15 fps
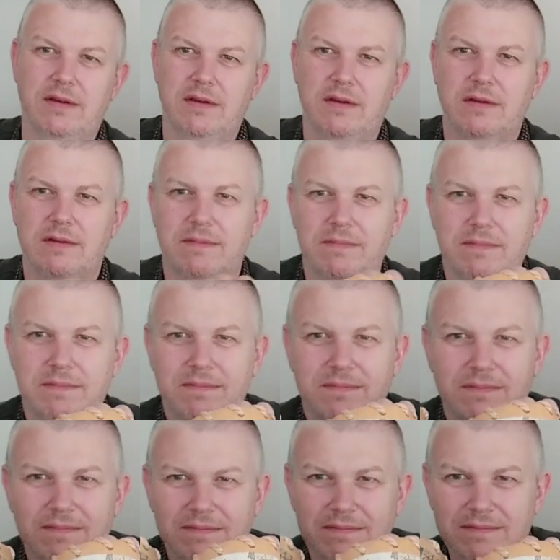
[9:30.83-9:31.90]

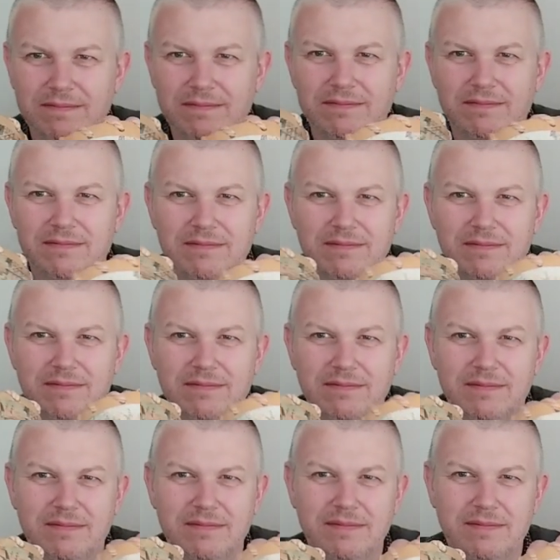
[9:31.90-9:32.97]

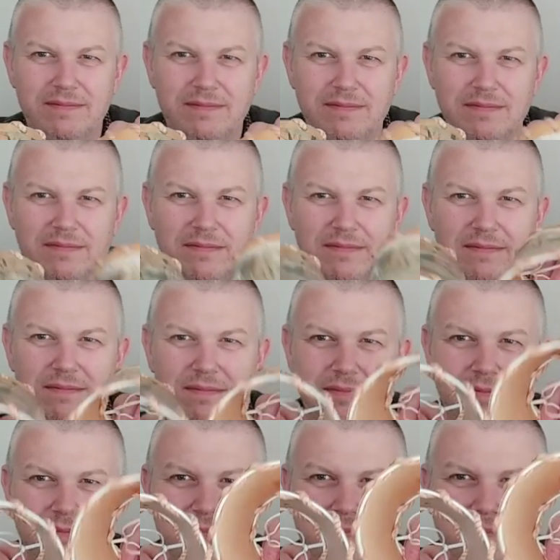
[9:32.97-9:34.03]

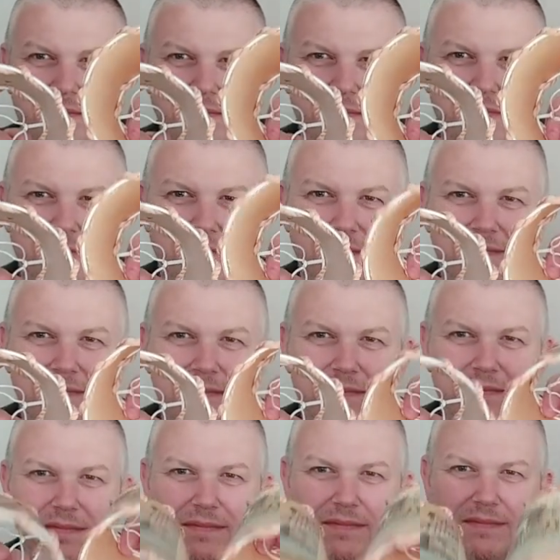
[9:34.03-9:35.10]

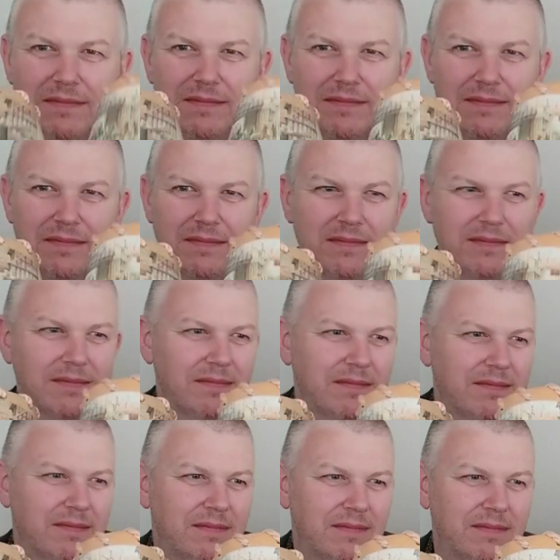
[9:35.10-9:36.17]

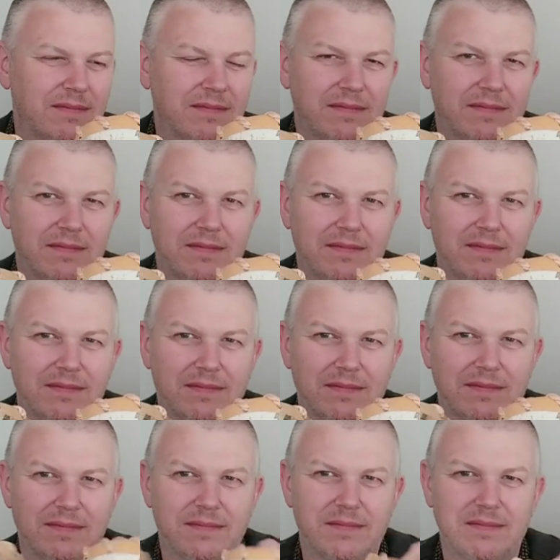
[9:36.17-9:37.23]

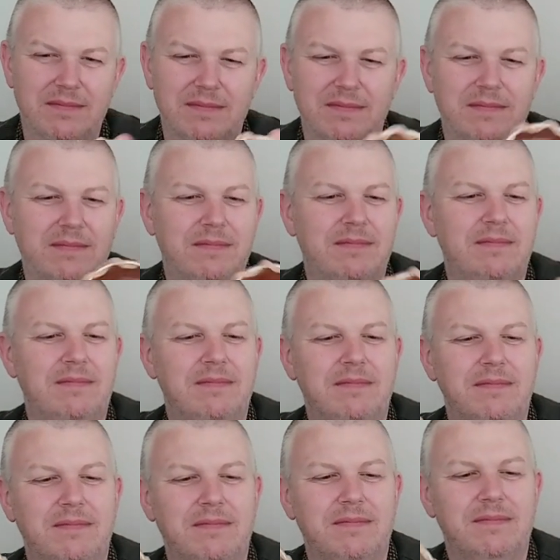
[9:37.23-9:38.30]

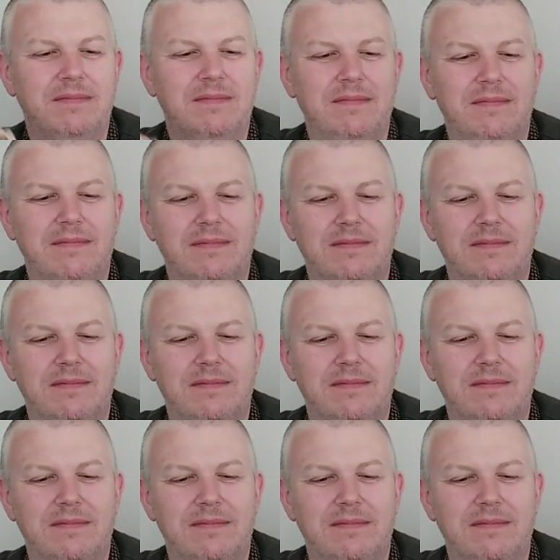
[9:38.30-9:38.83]
This person isn't speaking.